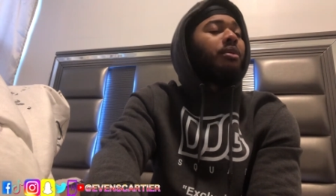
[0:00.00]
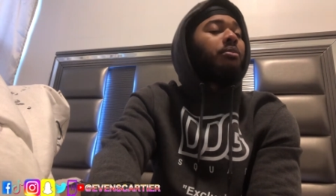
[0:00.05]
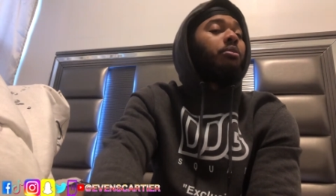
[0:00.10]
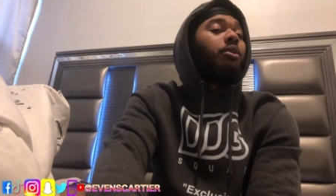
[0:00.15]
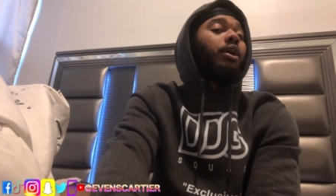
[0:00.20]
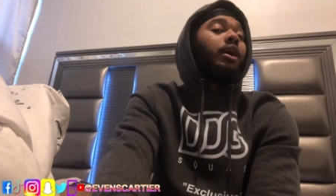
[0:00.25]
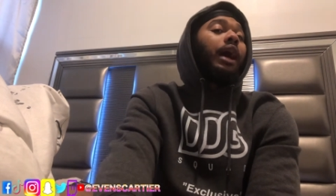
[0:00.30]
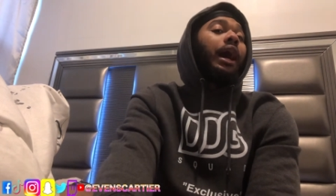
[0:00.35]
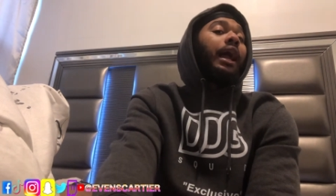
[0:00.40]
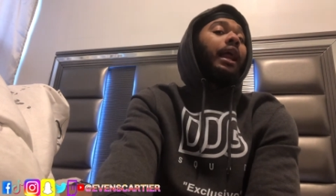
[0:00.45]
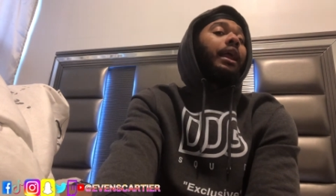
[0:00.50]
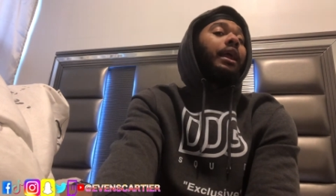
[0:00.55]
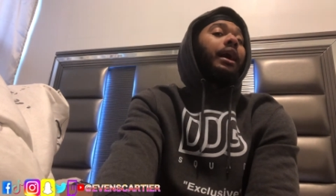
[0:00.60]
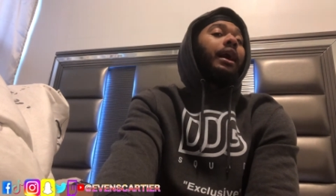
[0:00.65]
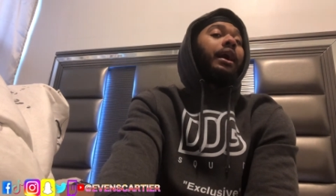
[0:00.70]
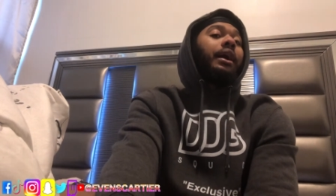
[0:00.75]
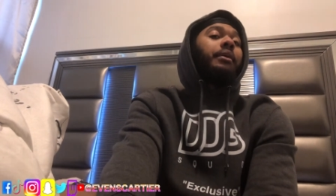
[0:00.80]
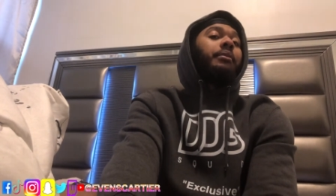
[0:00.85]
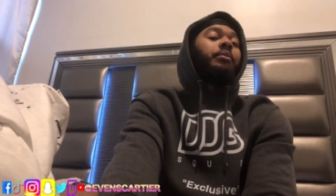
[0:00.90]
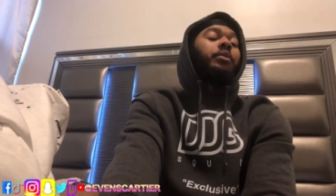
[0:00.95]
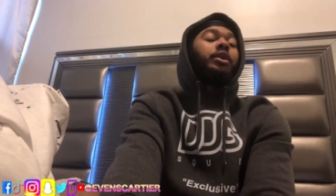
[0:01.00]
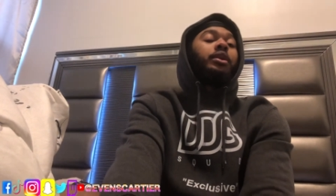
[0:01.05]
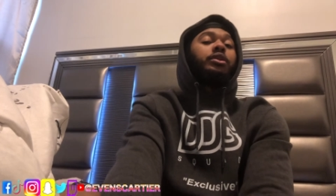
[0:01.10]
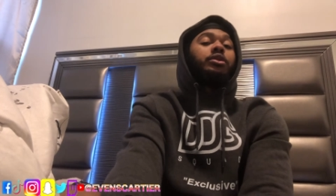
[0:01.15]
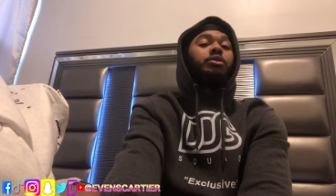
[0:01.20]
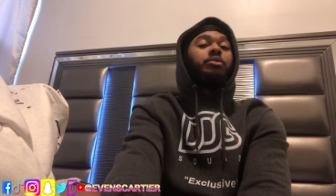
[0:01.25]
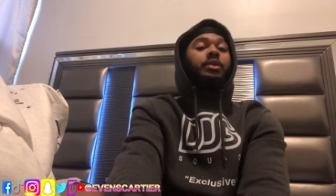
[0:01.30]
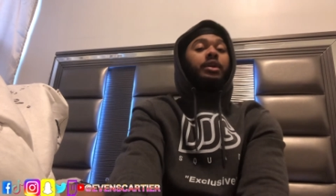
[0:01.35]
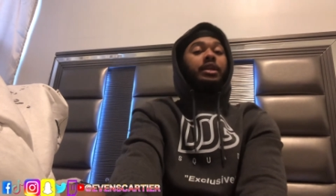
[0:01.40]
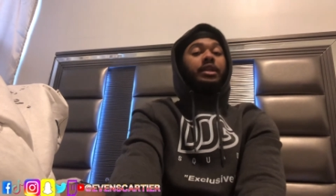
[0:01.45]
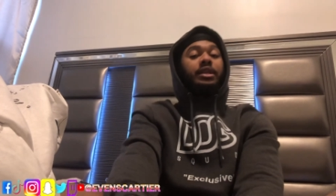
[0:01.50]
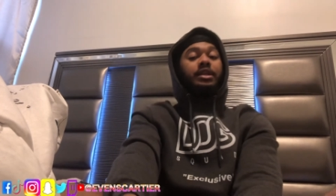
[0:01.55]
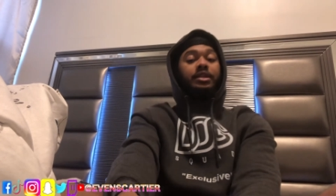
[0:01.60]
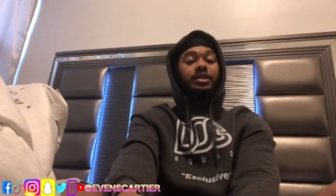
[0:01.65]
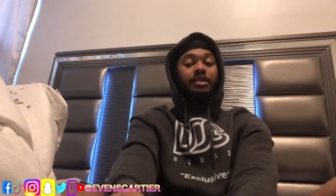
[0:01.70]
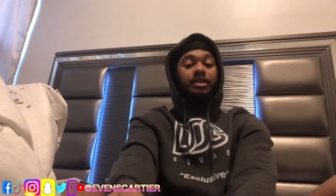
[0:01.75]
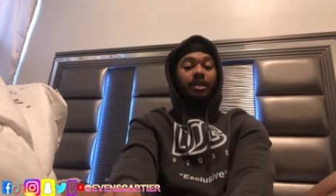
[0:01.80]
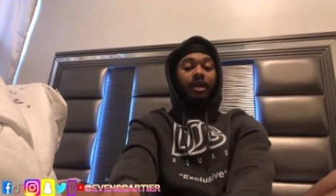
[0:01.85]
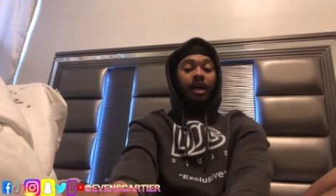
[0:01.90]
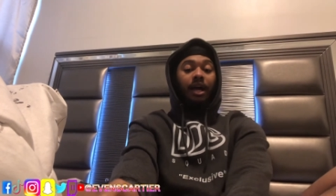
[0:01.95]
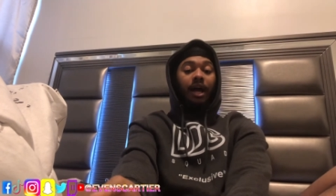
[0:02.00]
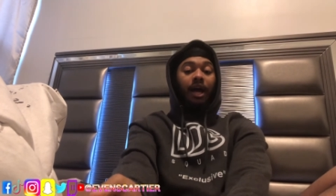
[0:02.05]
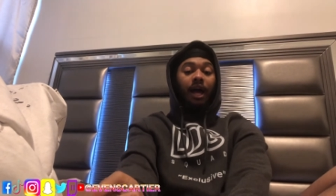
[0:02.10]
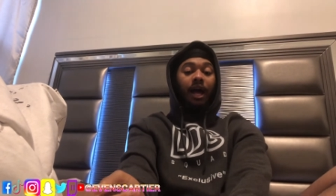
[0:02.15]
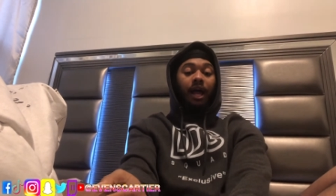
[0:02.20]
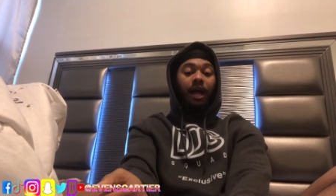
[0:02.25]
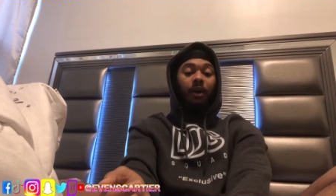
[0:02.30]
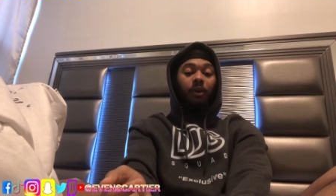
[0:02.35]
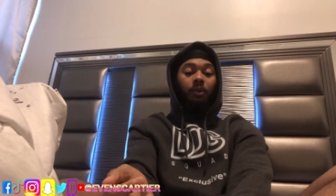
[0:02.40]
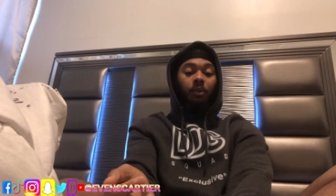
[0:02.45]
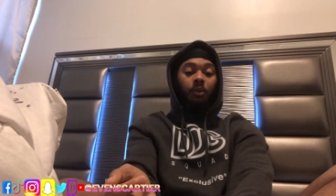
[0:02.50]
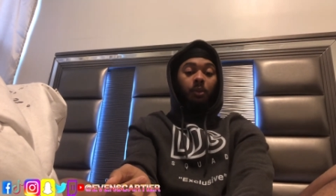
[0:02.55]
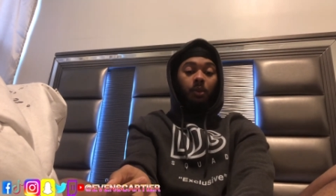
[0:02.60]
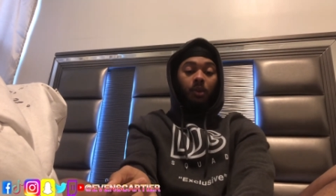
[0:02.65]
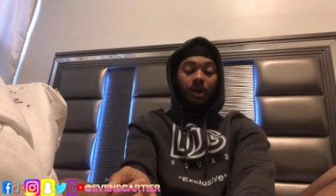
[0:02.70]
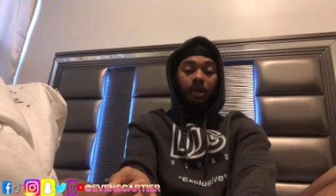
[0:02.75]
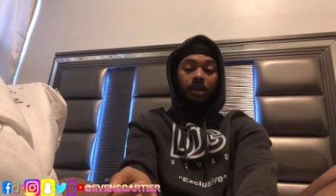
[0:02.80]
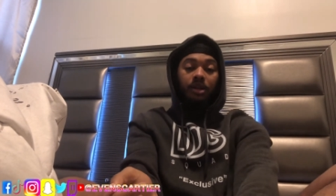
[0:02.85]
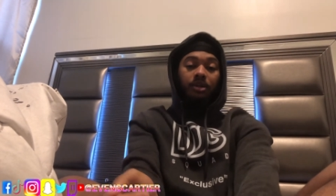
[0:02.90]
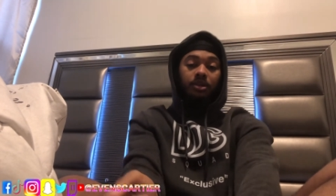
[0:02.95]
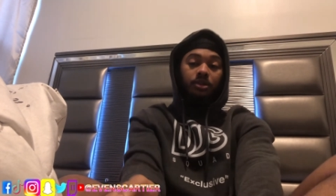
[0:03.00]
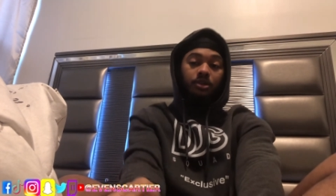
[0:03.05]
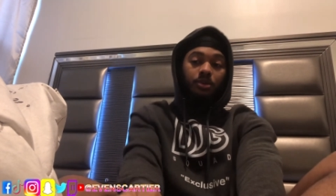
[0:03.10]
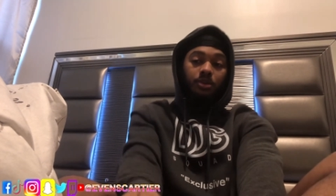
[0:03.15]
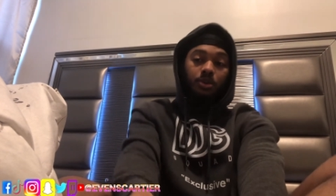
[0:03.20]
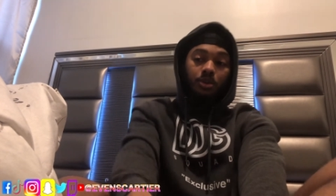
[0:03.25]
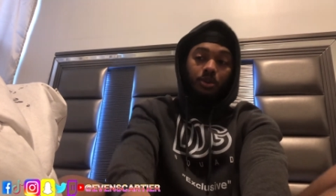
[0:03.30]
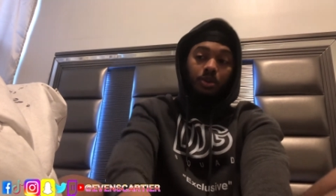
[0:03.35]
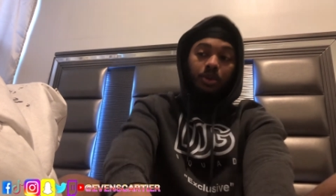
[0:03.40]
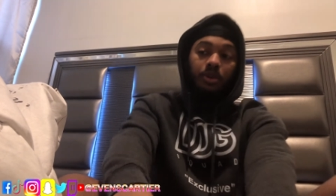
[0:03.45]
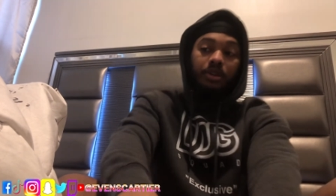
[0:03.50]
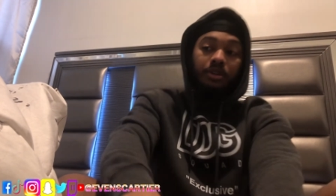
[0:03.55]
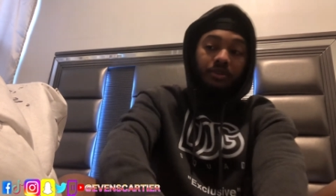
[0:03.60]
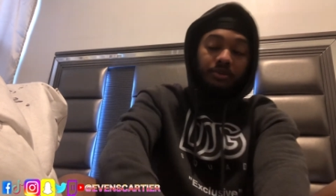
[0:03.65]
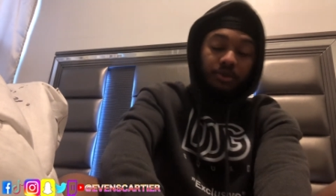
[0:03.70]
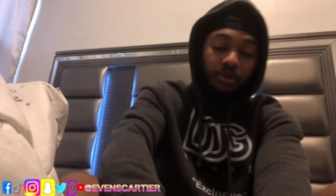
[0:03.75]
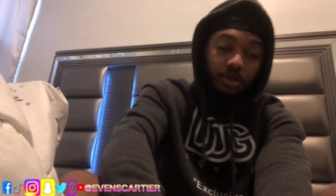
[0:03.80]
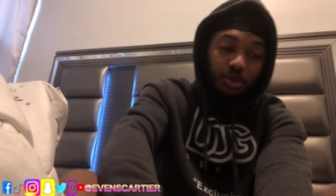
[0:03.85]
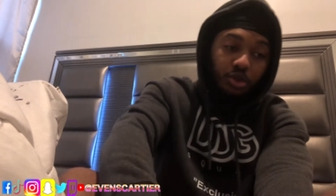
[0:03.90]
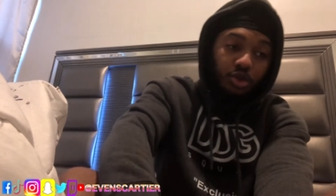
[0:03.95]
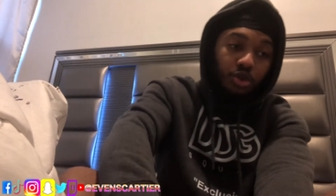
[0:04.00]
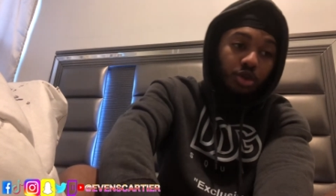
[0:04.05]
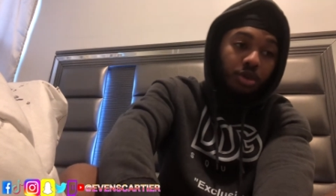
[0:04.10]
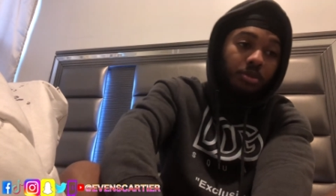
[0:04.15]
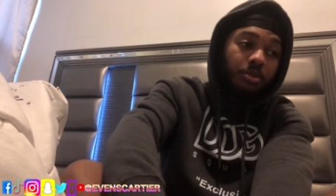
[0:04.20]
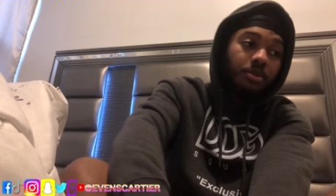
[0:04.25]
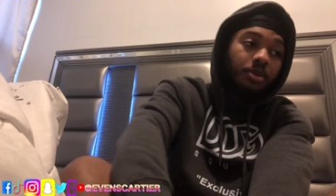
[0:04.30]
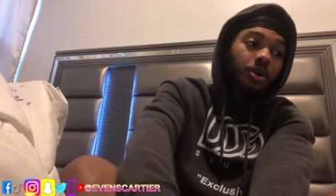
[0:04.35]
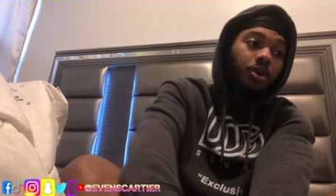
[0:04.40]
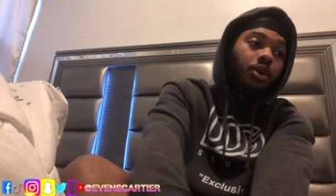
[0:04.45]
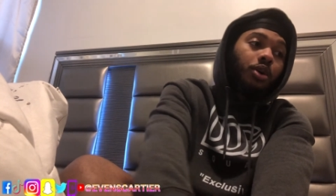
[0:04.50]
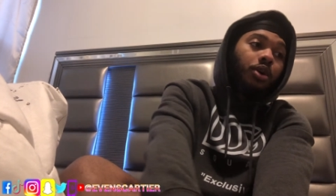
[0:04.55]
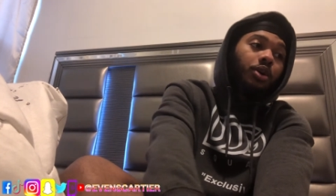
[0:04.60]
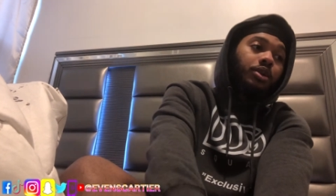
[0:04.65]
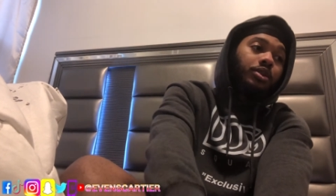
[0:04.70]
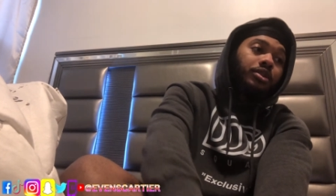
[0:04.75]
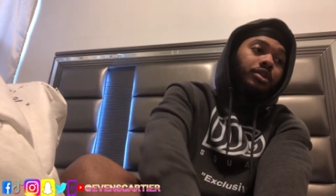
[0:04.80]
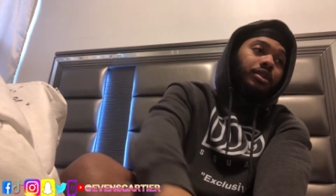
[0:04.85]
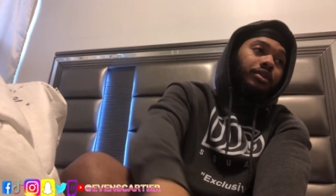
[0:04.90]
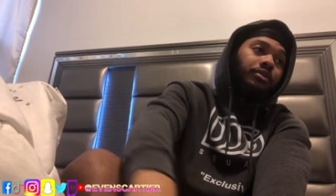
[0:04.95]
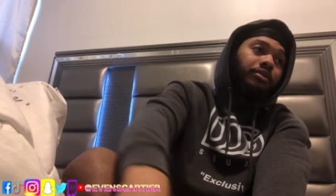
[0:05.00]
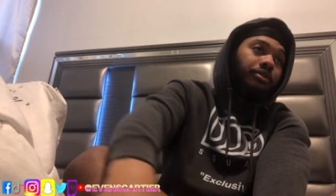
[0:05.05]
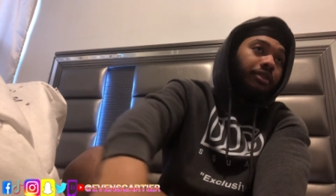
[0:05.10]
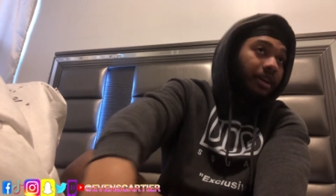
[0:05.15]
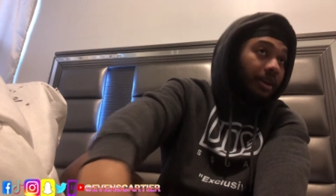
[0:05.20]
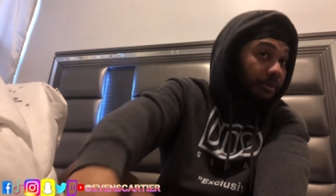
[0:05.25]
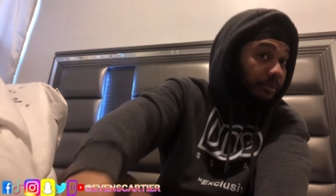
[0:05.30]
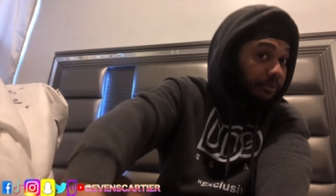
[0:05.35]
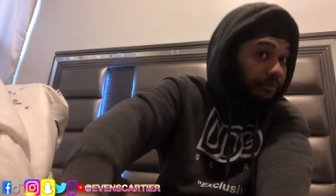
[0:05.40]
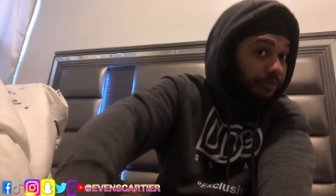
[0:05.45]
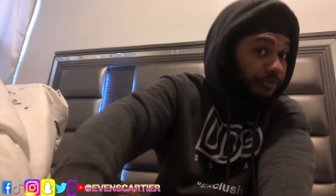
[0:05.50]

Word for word: But I, but to be honest, I wanna do it YouTube because of him